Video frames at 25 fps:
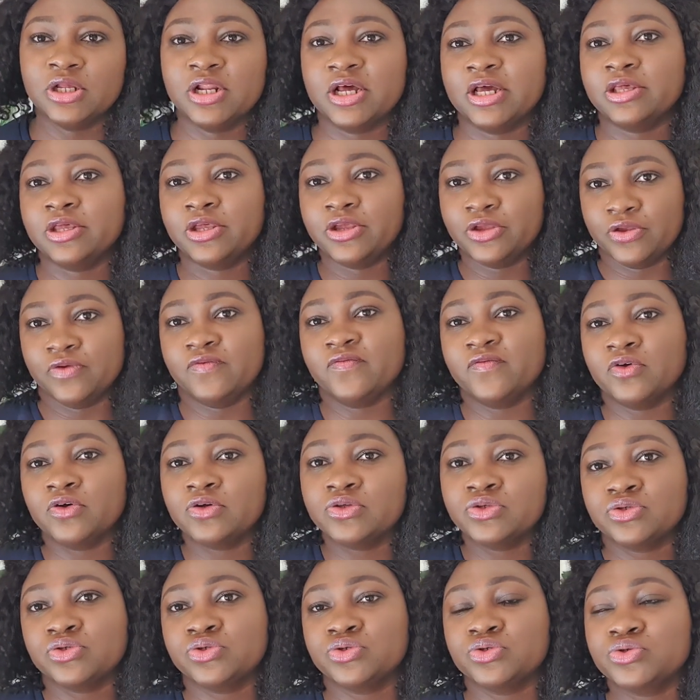Like you've
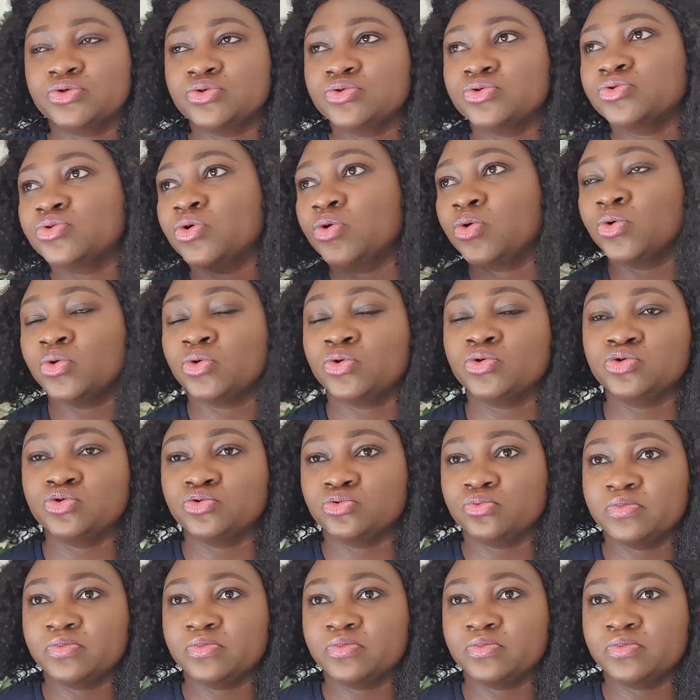gone to school or to